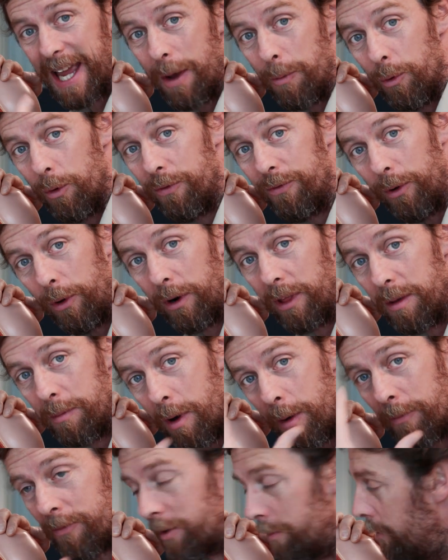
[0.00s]
and we'll follow them
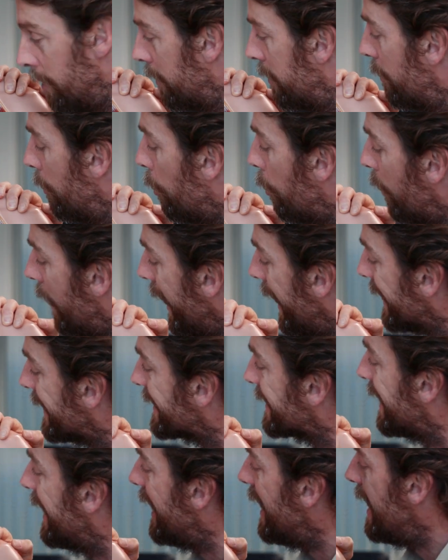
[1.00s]
up from the
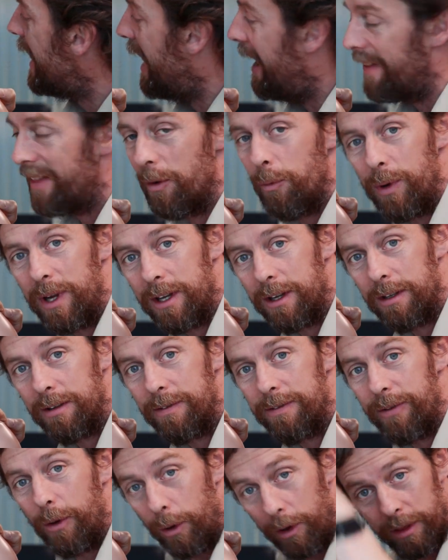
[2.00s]
thorax, and then we can
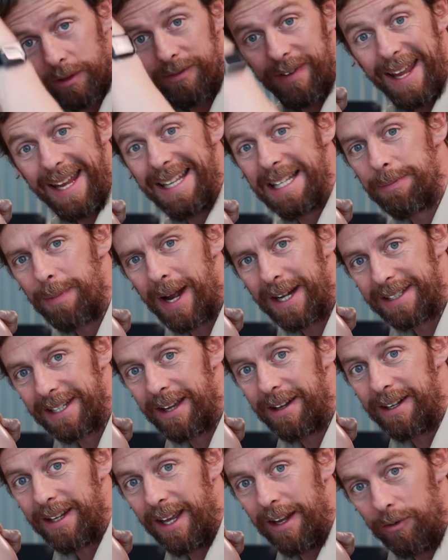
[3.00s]
follow the veins back
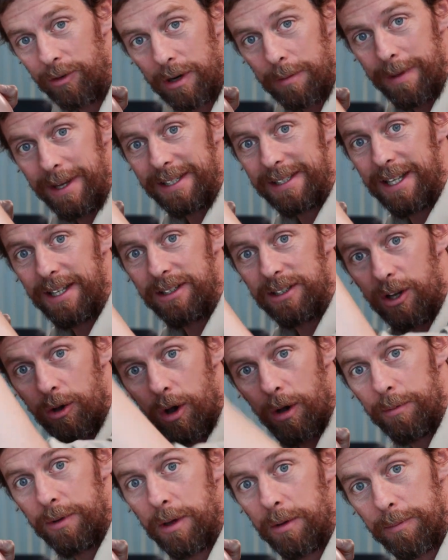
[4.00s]
down again, right? Makes sense,
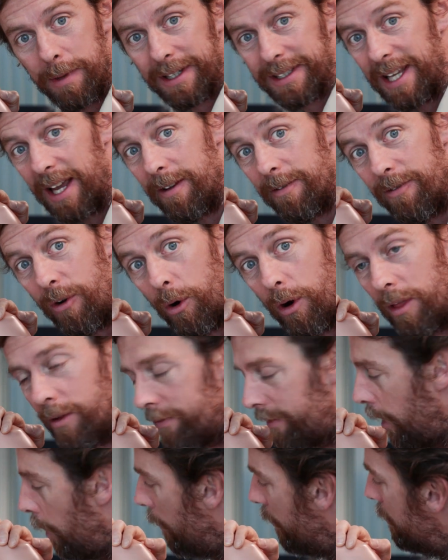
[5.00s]
go up, come back down, follow the
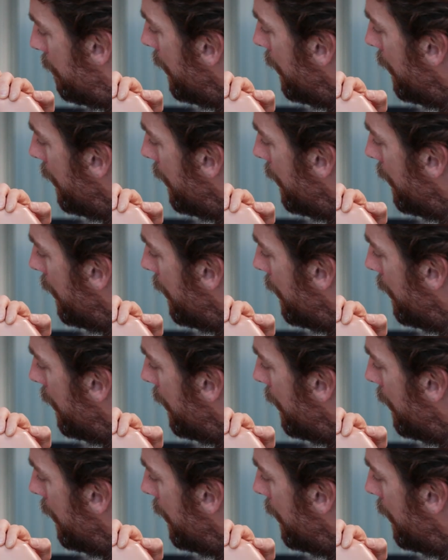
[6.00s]
flow of